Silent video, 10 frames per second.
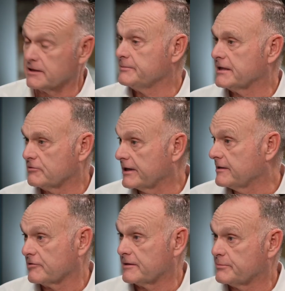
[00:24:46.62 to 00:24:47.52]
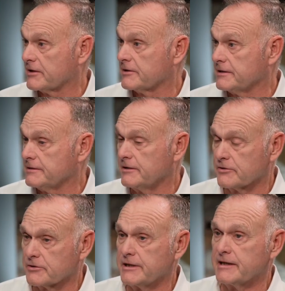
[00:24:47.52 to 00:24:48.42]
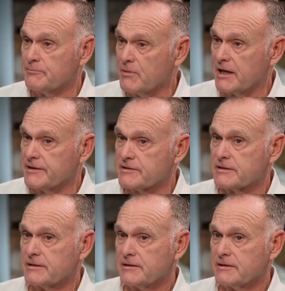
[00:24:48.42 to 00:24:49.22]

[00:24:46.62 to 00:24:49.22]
going to be a great grandparent here in a month,